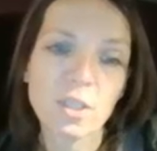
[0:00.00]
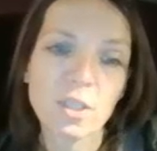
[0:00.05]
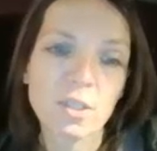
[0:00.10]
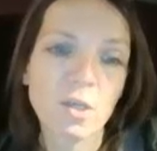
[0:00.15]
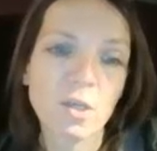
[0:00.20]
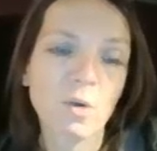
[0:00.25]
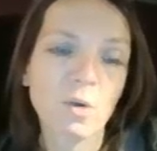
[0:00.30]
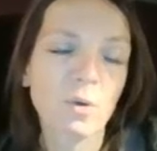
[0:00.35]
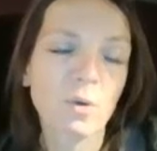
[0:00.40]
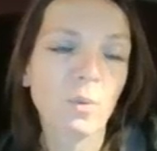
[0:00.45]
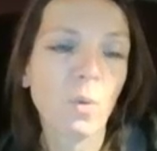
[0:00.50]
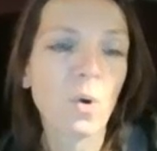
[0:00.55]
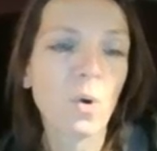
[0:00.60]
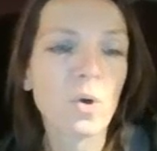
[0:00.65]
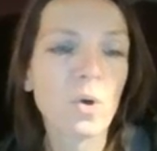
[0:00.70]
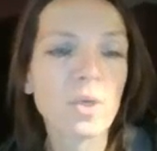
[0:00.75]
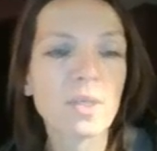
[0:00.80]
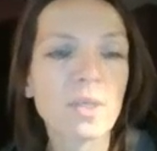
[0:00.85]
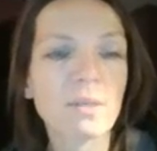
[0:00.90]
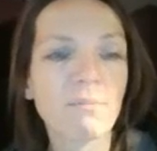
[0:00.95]
you just code a
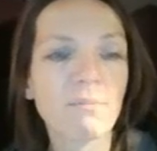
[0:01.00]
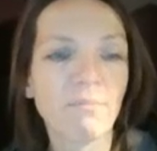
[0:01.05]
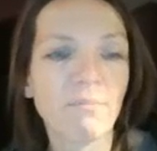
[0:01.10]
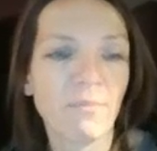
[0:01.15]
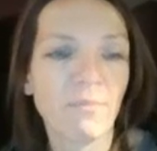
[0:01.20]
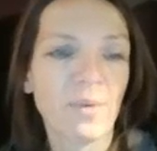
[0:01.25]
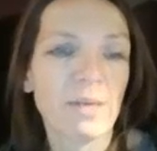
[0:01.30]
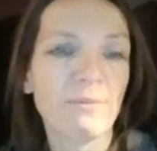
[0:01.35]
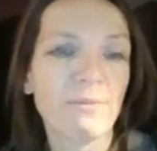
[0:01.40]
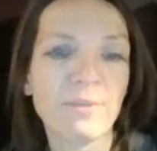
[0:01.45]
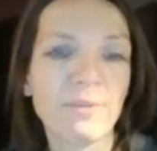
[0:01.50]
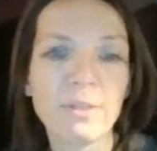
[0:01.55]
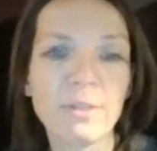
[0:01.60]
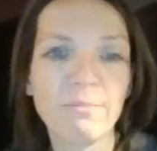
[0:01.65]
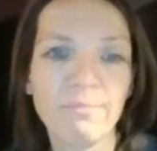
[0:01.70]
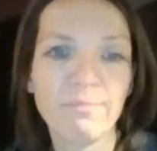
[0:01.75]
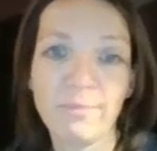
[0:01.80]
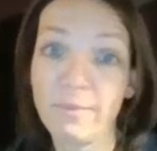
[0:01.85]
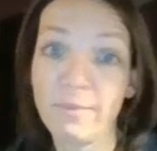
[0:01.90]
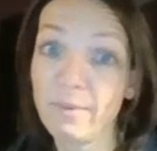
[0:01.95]
word, well,
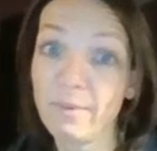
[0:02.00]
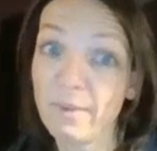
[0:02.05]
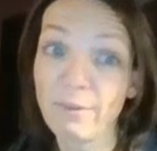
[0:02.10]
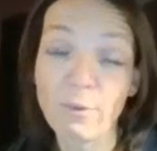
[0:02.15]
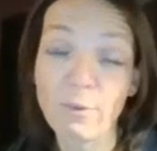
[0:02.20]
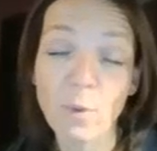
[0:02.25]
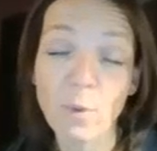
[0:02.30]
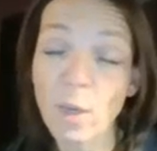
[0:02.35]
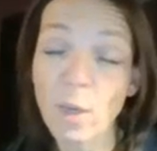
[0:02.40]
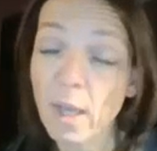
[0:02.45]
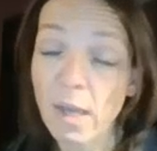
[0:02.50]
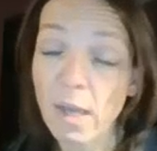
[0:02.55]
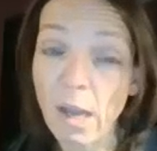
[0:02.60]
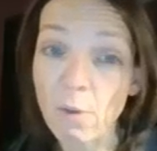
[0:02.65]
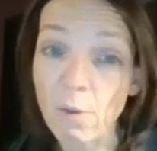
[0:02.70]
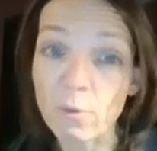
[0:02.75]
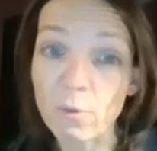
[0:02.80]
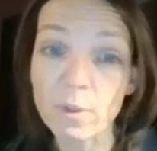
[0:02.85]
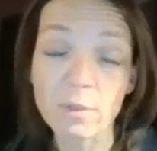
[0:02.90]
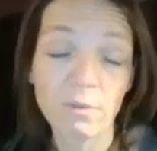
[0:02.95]
if you want to
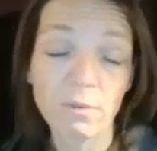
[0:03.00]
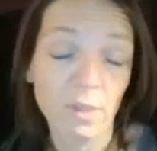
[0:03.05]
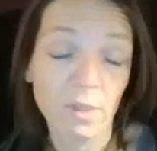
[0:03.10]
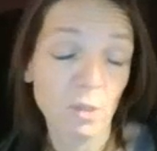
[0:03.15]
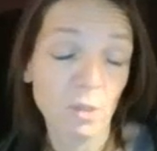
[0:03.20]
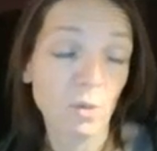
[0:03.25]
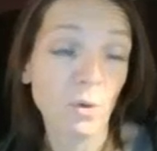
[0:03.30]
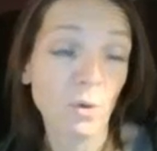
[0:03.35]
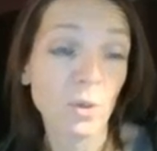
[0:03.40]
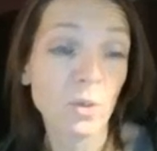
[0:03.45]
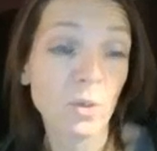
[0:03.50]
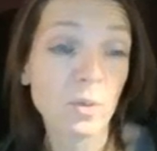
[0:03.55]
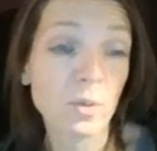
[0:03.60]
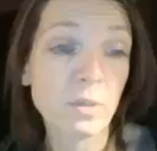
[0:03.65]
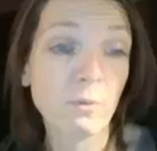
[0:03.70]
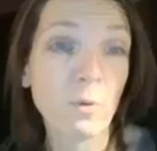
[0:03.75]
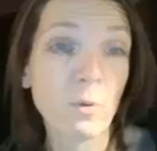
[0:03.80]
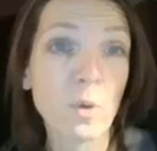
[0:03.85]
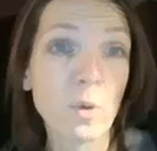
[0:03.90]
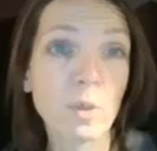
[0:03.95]
count, you'll
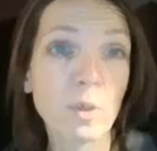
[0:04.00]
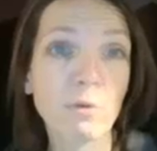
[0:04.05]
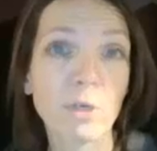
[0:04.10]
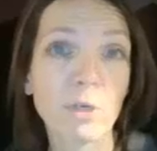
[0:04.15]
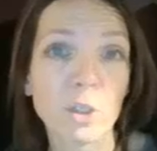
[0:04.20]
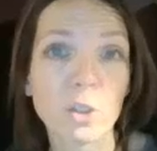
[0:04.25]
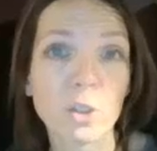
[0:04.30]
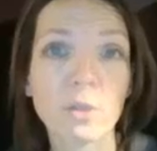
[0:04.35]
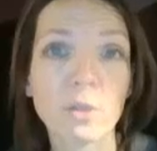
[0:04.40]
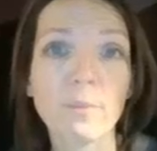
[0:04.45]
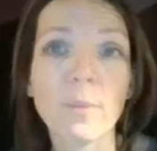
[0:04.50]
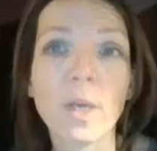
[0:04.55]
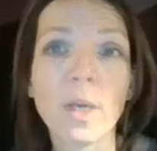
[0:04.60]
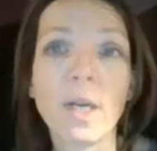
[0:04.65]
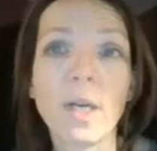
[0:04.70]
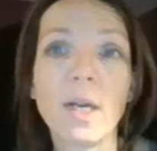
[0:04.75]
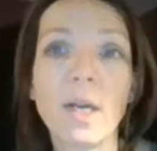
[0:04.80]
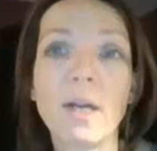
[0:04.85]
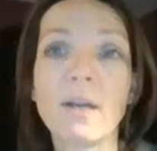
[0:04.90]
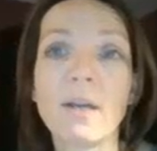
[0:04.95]
use the word cruncher.
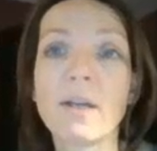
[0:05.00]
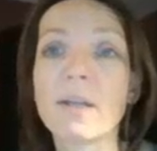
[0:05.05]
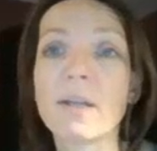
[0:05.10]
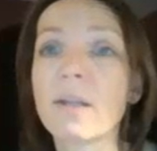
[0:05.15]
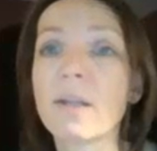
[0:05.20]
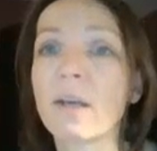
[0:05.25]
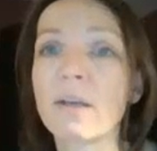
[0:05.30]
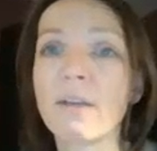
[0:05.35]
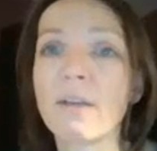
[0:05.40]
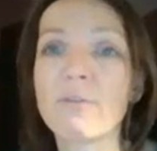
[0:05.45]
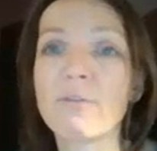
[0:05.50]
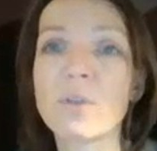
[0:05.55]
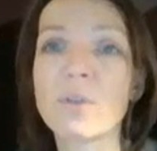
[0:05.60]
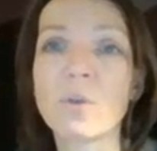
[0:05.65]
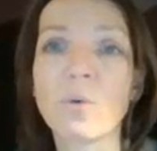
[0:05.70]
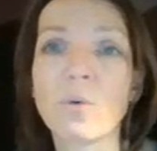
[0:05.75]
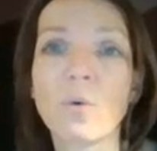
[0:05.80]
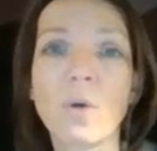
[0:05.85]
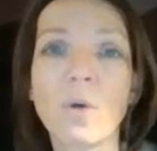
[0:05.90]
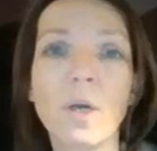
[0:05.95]
Yeah, that
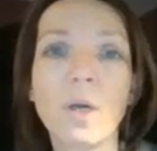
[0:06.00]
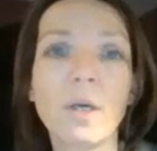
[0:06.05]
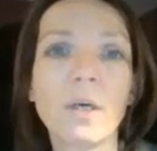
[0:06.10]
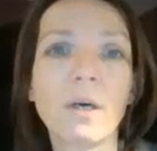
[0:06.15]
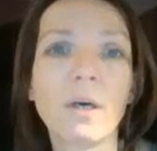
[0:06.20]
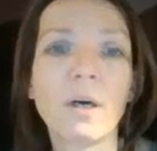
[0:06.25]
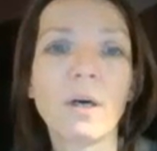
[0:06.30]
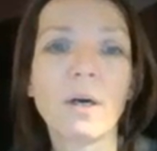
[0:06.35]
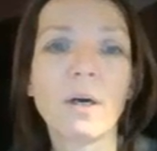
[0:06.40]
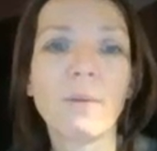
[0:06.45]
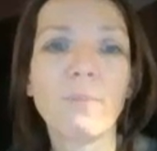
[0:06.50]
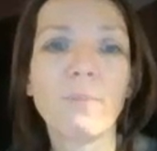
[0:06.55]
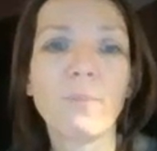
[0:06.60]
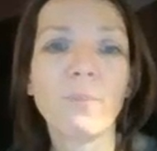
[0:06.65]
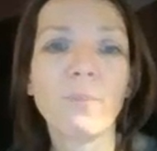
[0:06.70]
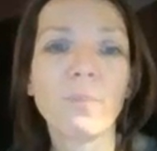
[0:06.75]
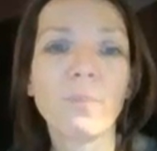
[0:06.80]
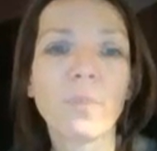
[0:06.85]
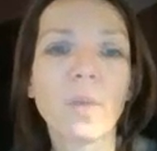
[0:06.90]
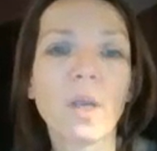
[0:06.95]
gives you
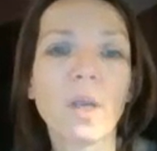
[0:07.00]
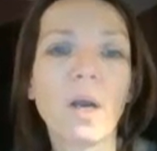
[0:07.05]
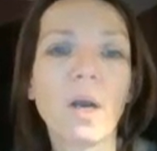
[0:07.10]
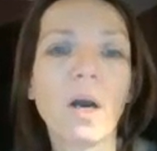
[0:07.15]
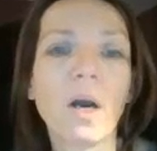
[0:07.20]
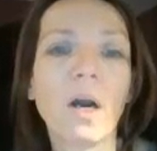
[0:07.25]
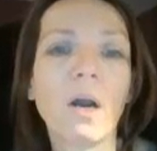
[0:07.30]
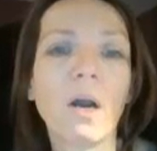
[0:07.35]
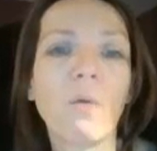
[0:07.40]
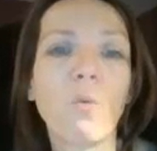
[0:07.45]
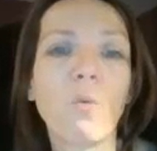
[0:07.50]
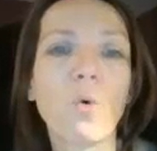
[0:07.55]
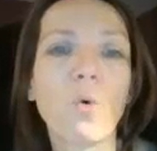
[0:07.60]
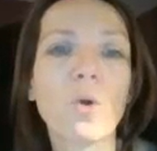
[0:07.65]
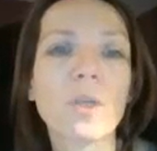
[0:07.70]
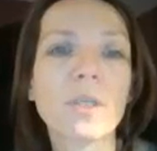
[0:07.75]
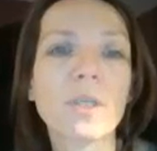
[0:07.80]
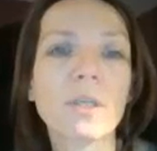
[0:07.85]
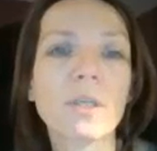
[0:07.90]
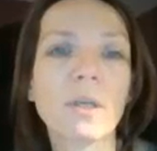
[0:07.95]
a
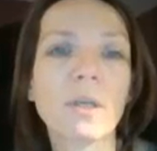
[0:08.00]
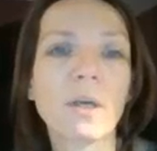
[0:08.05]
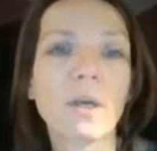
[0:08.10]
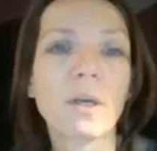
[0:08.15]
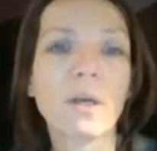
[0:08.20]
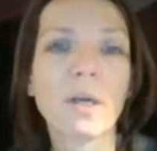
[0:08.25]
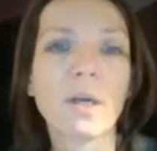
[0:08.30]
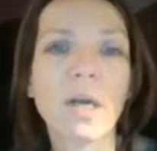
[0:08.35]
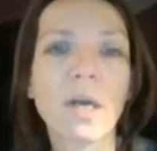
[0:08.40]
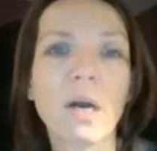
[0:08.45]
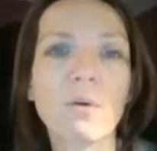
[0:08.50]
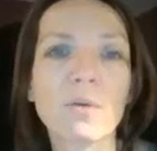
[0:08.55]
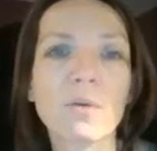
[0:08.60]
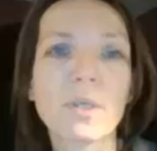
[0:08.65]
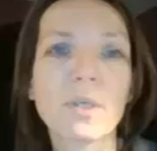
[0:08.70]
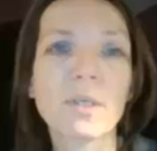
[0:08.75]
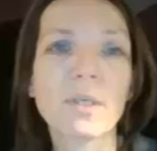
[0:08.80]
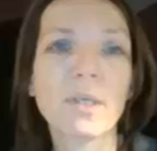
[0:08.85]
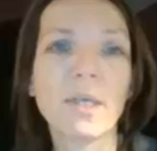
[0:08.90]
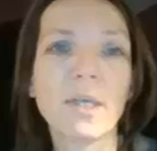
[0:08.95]
word
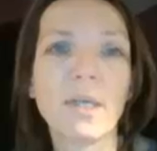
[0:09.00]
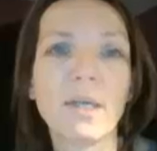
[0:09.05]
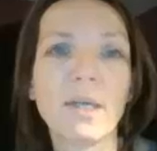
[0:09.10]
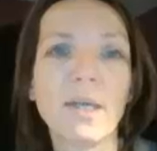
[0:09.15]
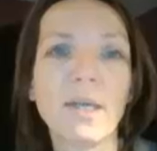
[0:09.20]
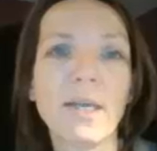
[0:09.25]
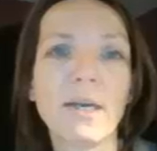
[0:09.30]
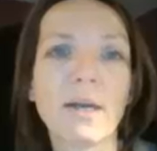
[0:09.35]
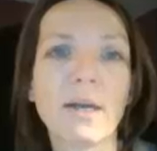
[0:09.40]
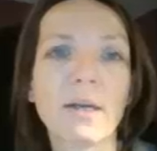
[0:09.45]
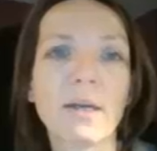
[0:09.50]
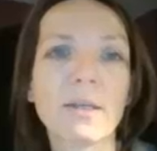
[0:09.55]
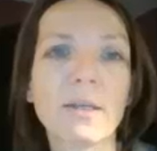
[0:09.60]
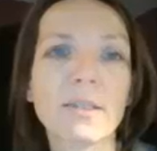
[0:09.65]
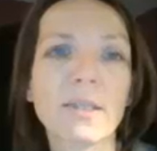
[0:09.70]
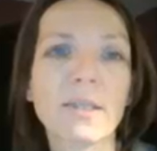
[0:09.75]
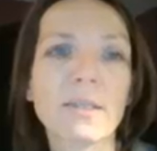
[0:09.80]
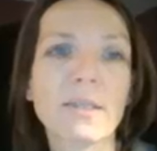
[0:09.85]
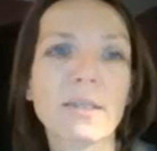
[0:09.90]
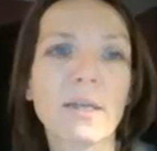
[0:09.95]
count in
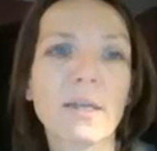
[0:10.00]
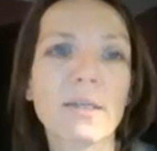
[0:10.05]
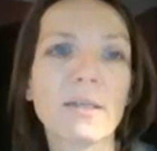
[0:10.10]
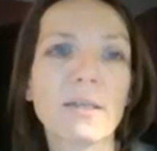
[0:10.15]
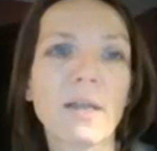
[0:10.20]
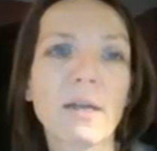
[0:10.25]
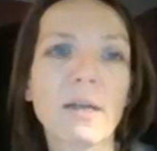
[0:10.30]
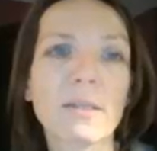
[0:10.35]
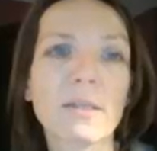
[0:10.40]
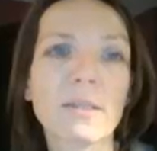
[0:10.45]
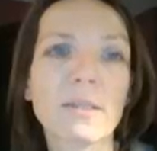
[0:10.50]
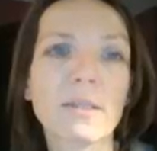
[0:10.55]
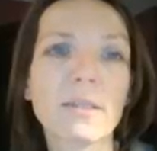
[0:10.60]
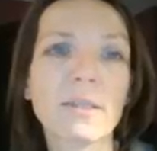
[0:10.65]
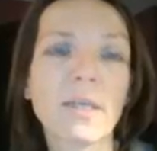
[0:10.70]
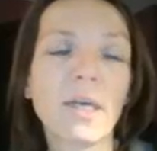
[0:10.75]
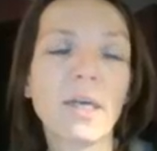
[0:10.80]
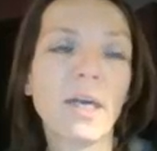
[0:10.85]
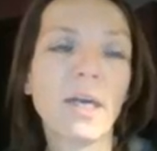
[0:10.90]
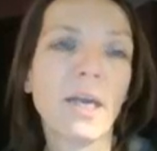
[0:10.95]
Atlas. That's under
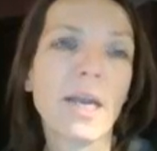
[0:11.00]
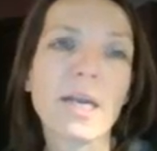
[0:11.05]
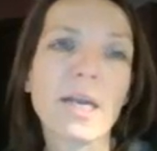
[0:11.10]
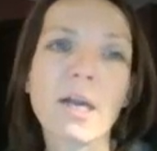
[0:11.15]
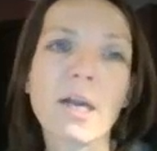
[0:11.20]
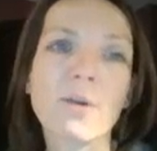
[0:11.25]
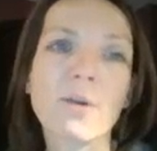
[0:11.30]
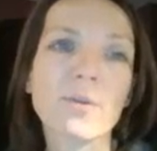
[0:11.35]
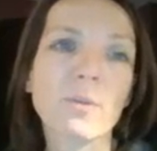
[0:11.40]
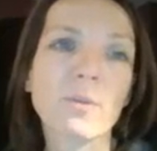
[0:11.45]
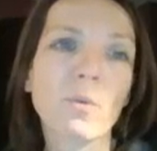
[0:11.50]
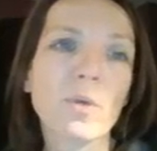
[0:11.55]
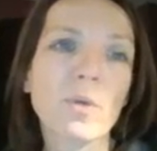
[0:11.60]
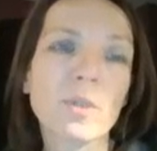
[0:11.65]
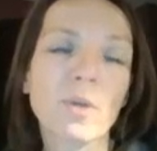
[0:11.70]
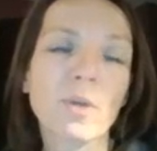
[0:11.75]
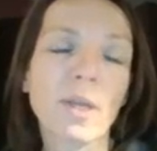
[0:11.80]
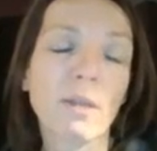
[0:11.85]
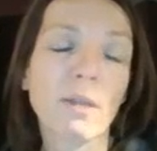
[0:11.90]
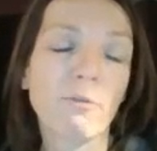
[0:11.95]
analysis. It counts the
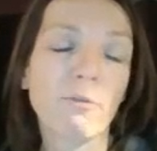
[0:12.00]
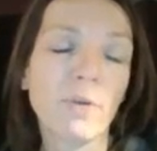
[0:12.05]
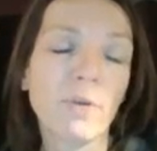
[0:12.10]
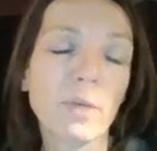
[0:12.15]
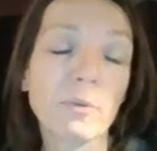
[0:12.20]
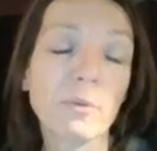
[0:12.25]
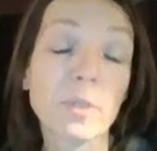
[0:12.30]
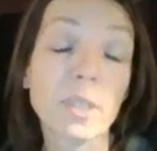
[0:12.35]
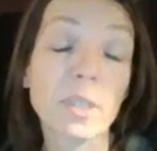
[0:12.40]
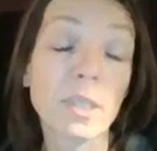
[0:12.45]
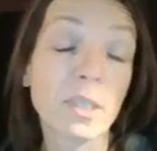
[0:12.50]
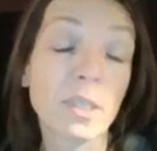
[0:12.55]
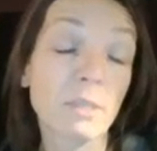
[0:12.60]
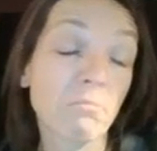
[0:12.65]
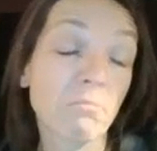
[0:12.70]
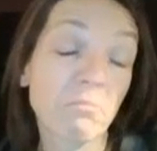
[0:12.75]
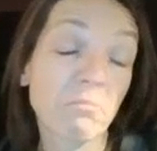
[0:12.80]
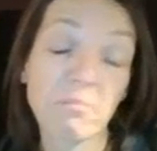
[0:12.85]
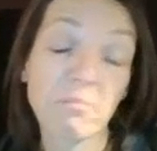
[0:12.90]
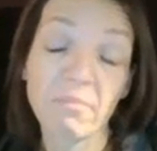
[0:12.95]
words, you get the
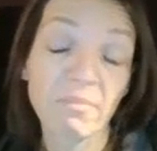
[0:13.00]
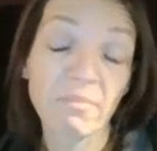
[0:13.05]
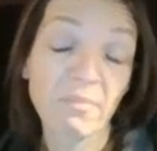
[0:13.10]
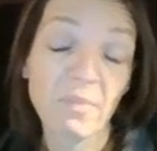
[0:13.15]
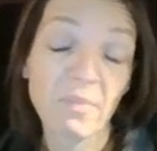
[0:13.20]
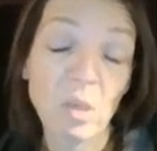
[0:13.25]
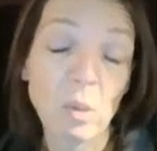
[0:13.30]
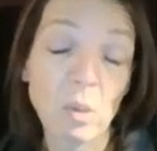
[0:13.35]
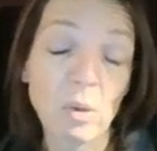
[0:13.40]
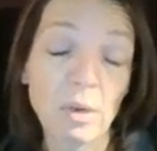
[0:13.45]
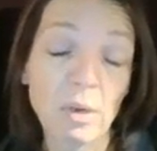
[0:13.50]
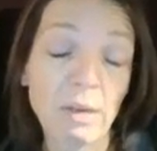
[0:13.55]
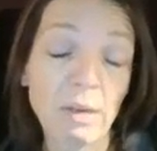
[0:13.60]
frequencies. You